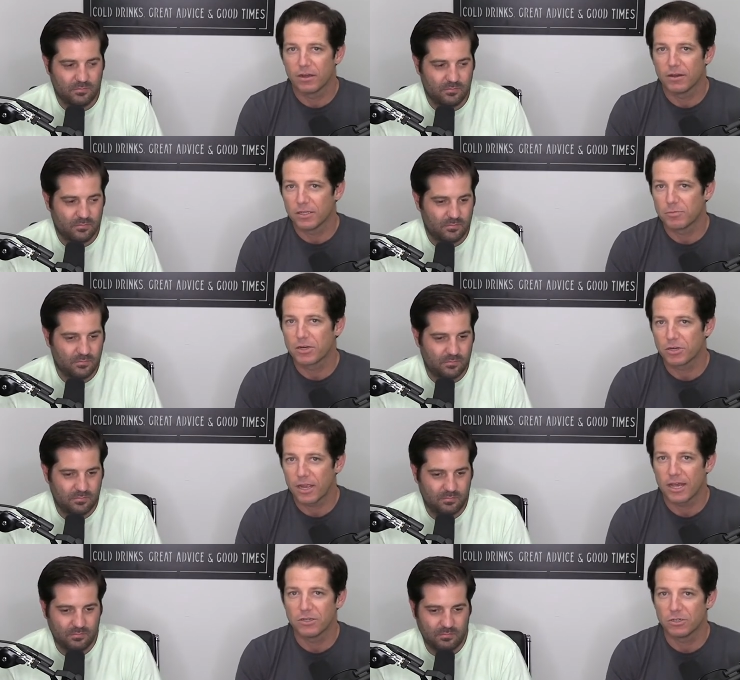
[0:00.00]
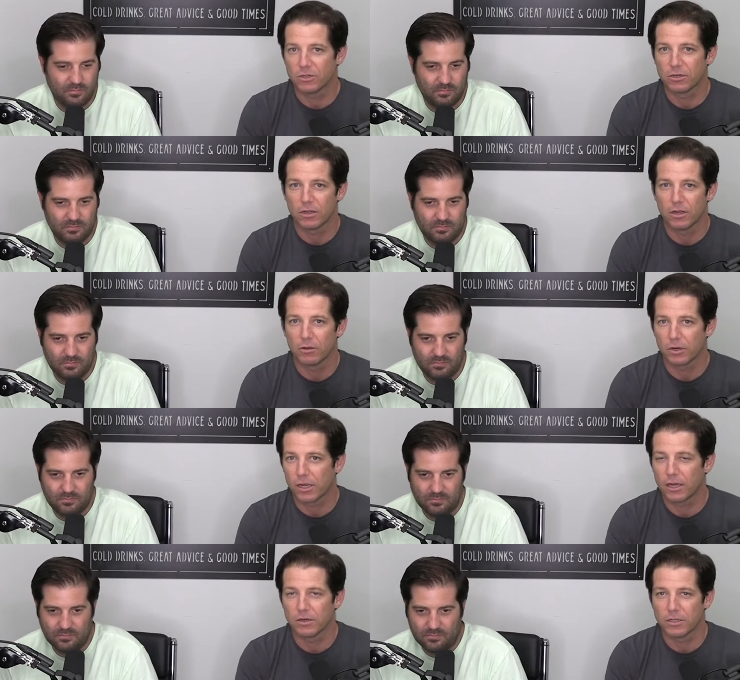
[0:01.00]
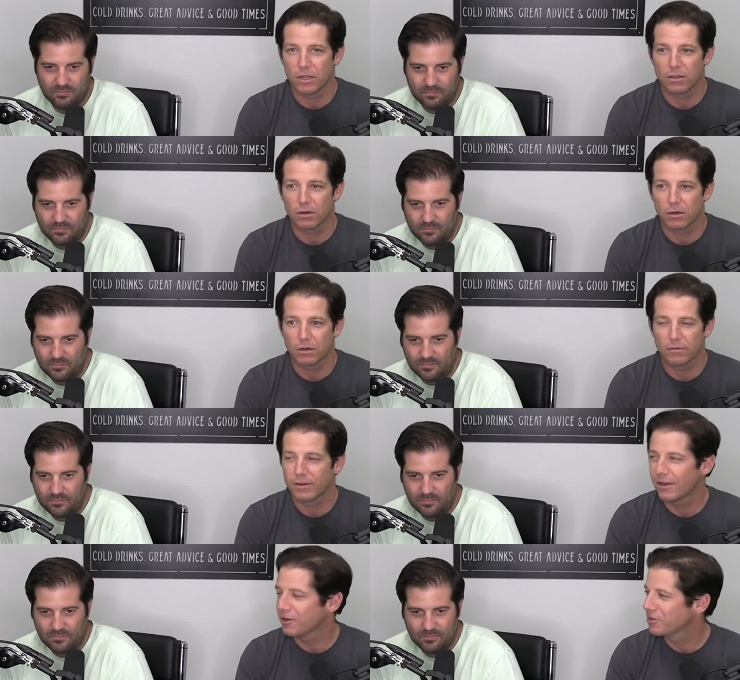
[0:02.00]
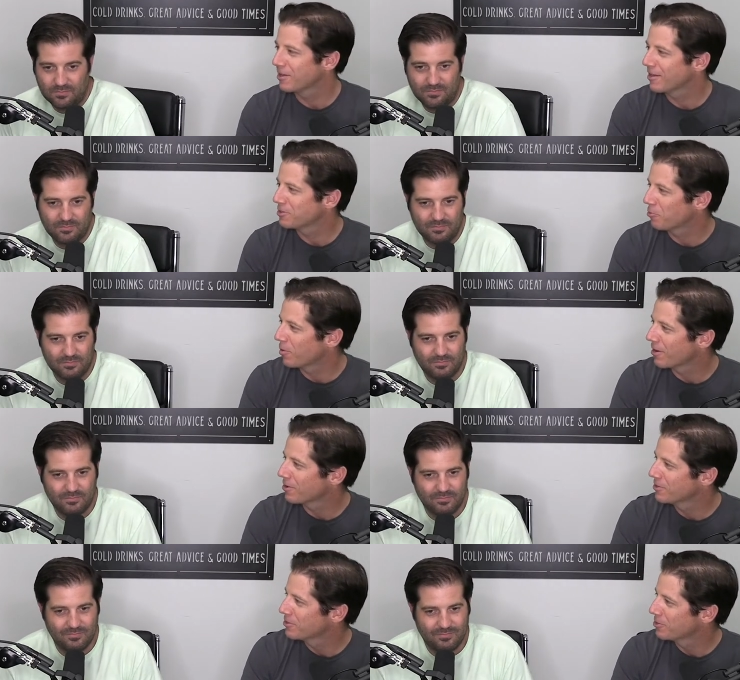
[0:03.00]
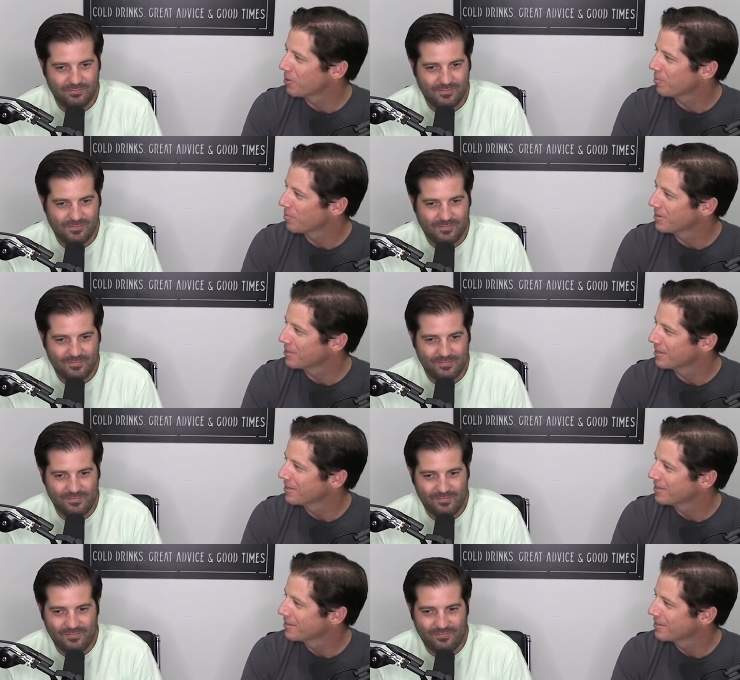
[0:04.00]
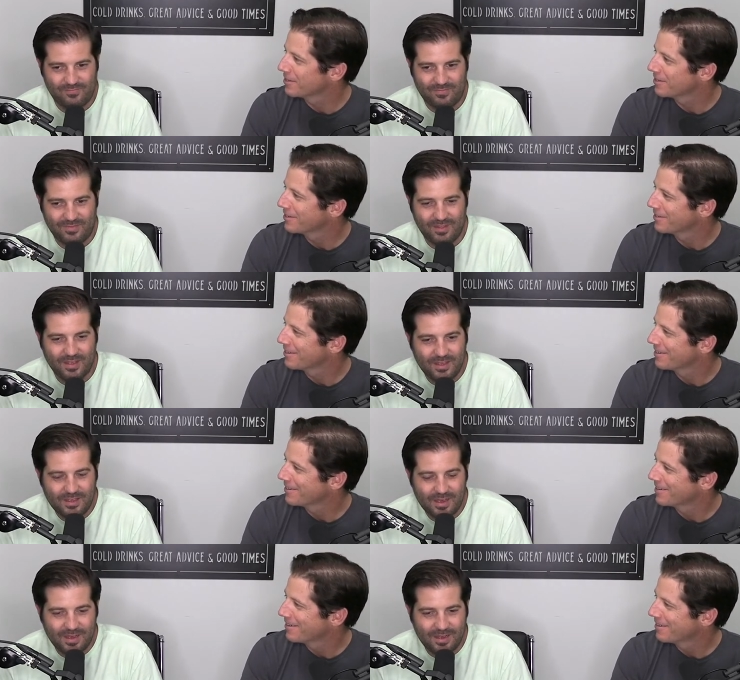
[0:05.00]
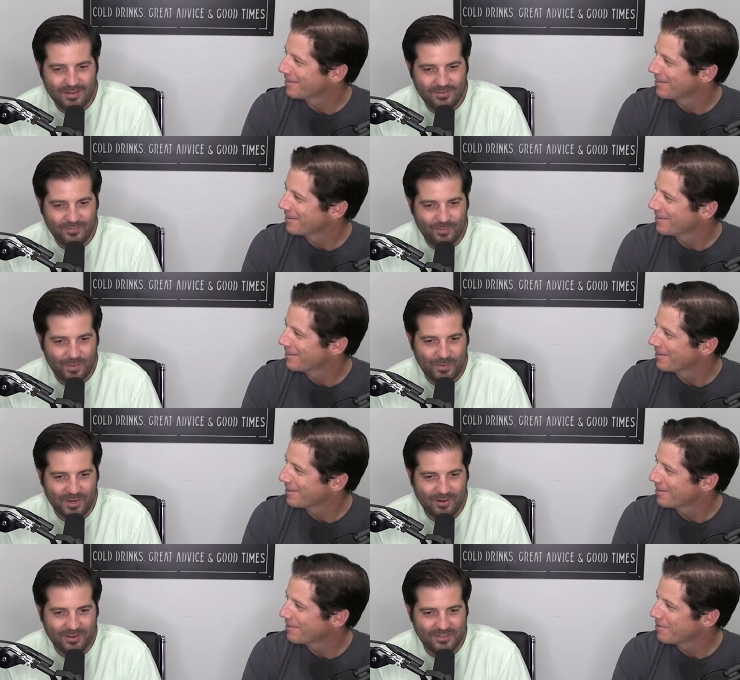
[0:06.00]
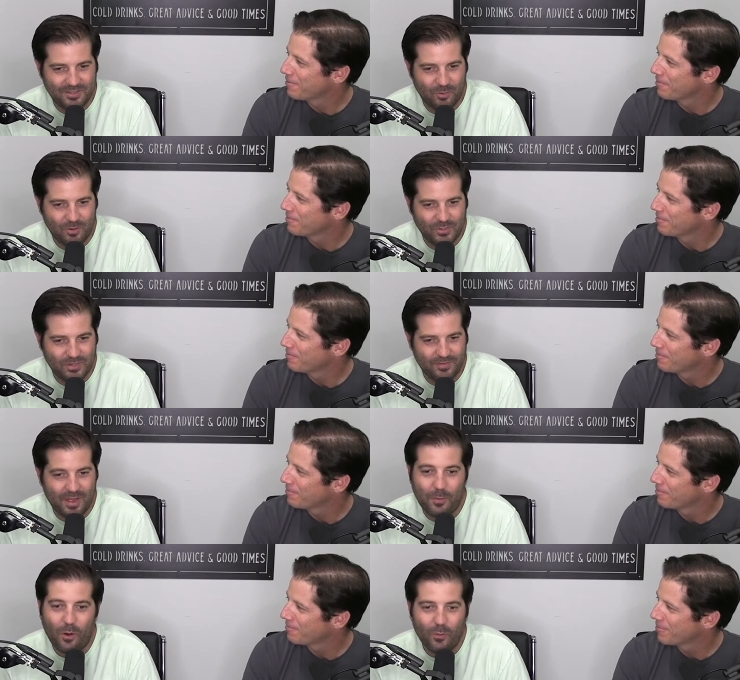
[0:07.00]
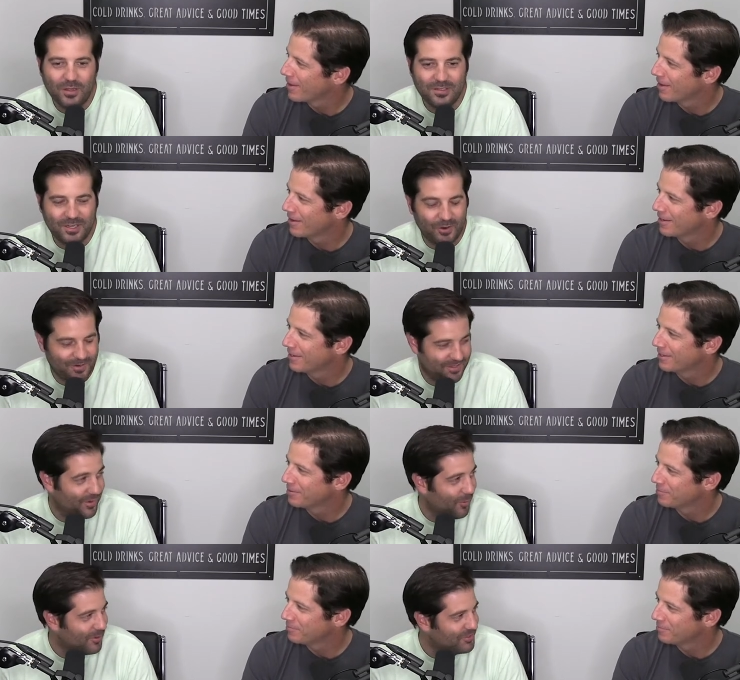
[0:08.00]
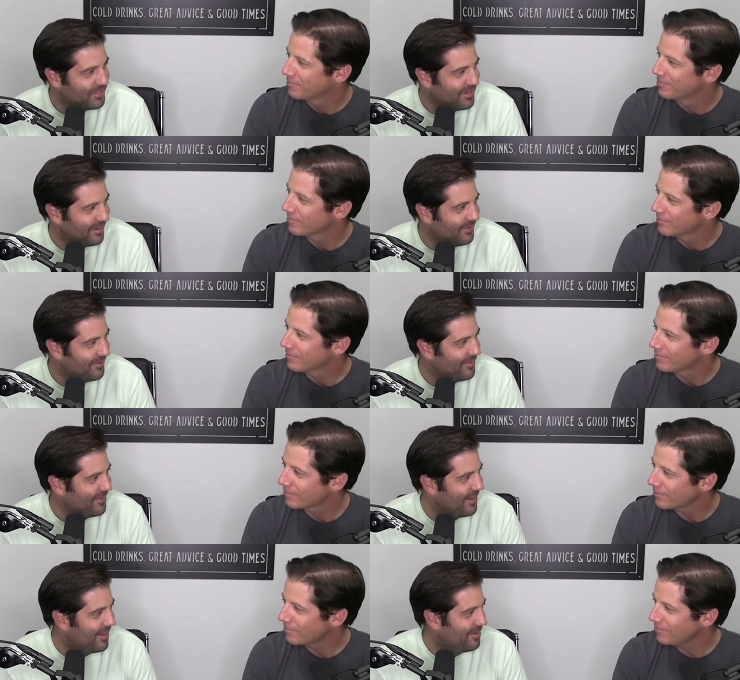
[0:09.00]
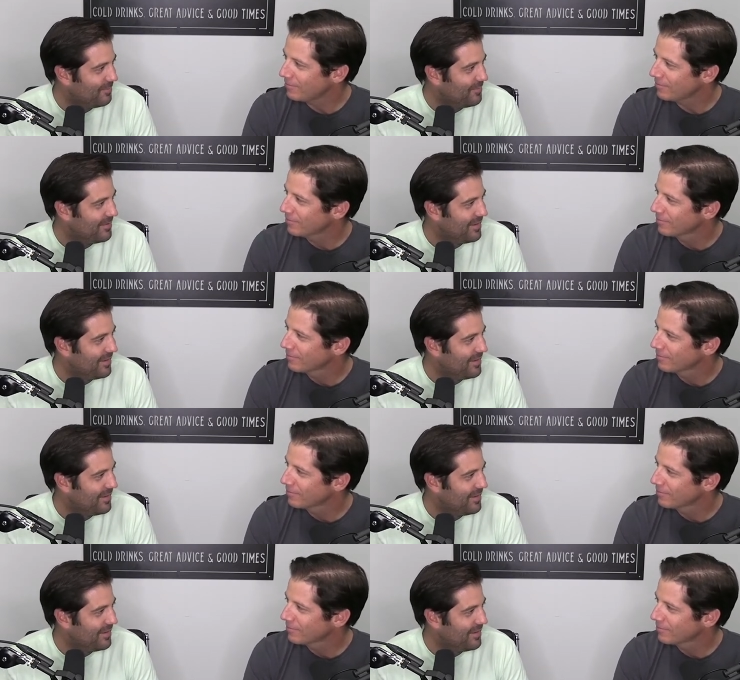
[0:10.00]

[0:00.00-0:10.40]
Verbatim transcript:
Speaker 1: uh, especially as you're, you know, you're cutting your teeth. You're cutting your teeth. That's a weird term, isn't it?
Speaker 2: Yeah. I'm curious the origin of that. I'm always curious on the origin of um,